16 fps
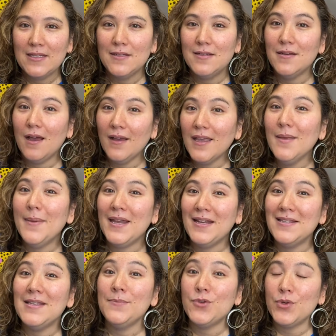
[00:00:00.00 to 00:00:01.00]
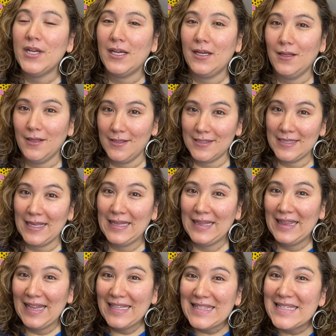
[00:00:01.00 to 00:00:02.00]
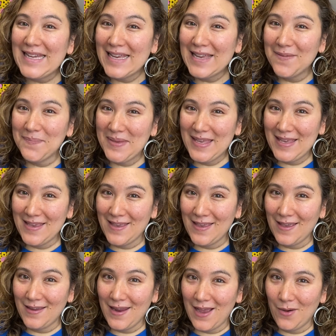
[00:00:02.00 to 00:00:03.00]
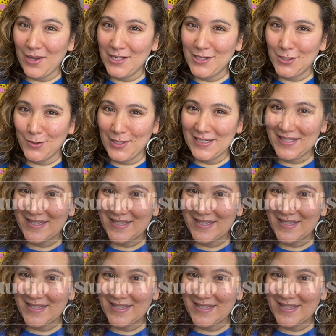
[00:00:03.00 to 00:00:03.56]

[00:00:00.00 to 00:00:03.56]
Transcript: Talking about it seems ridiculous. Let's take a peek at how I do it.